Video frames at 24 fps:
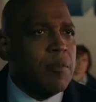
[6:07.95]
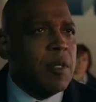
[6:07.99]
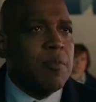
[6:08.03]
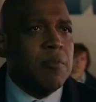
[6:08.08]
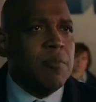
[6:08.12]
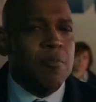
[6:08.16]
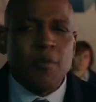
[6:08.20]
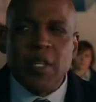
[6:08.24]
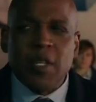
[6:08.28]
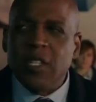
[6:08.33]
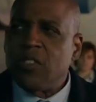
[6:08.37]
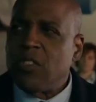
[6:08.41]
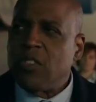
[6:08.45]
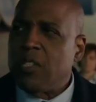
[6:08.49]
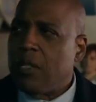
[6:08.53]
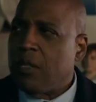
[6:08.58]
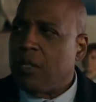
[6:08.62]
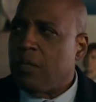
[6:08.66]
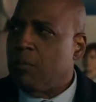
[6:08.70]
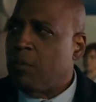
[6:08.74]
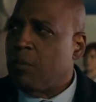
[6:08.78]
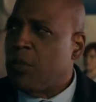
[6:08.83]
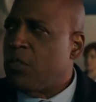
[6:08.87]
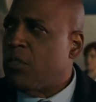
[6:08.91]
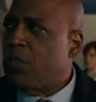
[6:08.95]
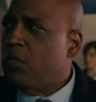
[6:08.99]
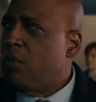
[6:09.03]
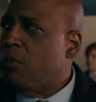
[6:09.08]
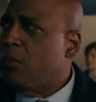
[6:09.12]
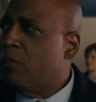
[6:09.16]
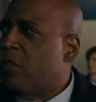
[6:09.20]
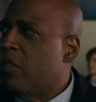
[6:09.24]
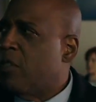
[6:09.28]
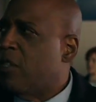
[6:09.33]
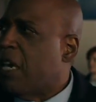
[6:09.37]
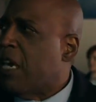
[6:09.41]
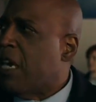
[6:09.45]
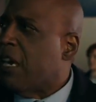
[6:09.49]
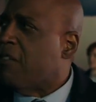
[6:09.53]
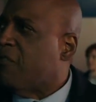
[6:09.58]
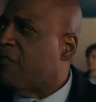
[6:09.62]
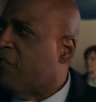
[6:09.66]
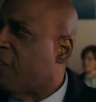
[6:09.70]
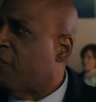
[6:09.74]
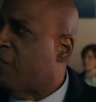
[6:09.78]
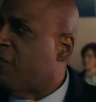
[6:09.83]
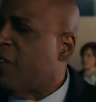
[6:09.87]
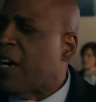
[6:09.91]
been missing, presumed dead,
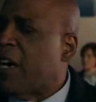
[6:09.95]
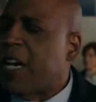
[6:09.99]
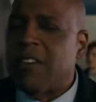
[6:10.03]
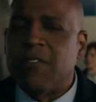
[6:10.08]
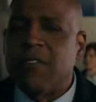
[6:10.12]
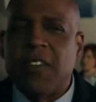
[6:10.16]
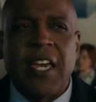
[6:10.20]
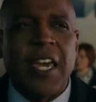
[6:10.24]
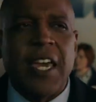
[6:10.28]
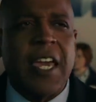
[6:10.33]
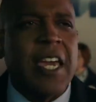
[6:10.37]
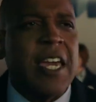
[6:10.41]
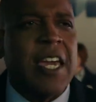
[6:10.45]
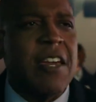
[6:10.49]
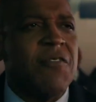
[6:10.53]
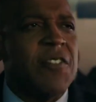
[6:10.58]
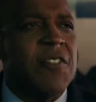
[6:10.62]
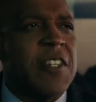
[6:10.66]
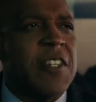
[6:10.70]
for five and a half